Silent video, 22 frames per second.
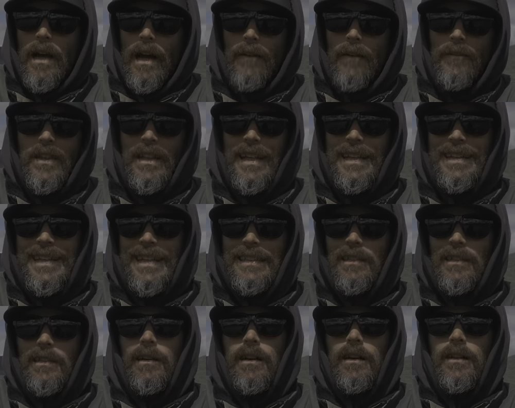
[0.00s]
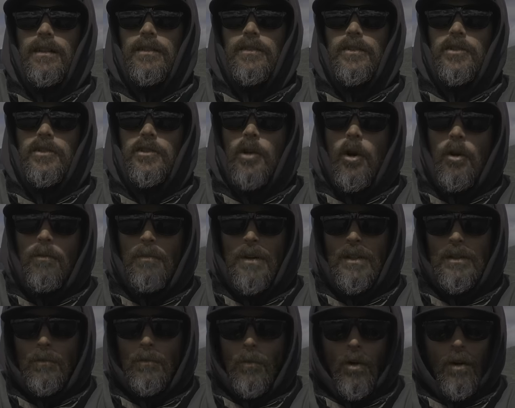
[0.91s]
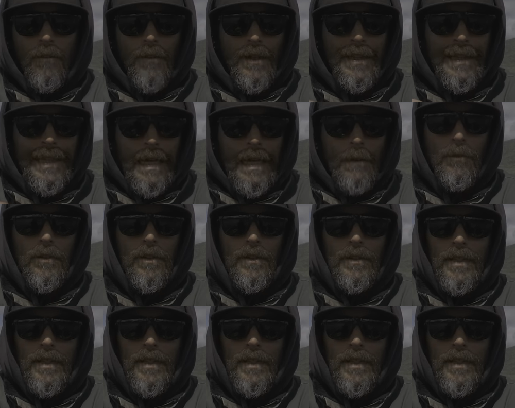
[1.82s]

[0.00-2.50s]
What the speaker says: I feel like that's so much more of a labor